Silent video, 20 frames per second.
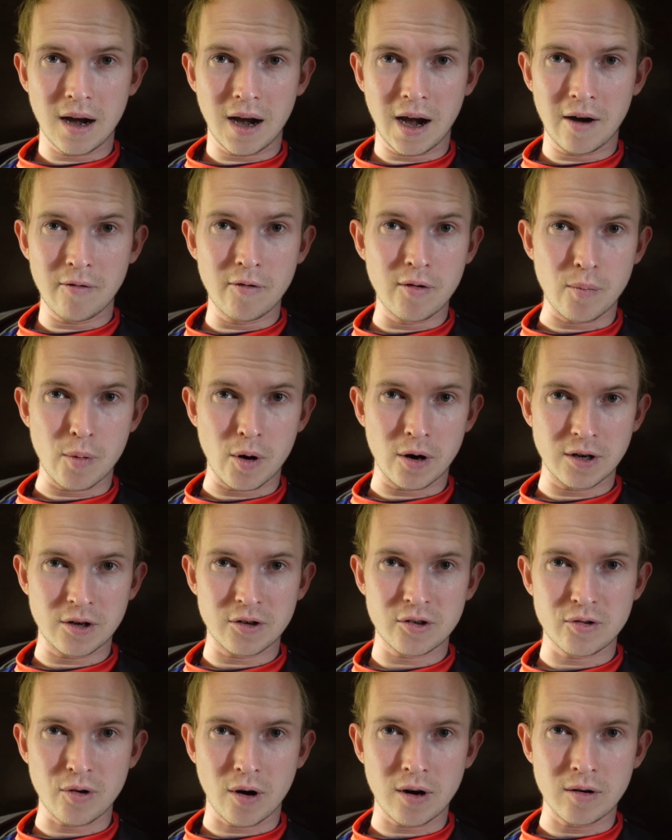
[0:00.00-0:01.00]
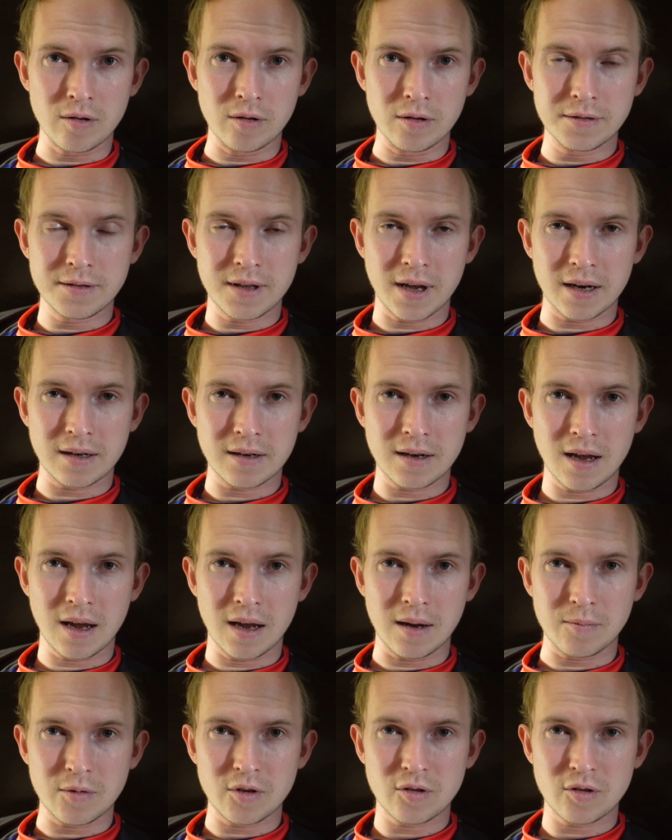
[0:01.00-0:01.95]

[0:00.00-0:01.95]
everybody struggled that game,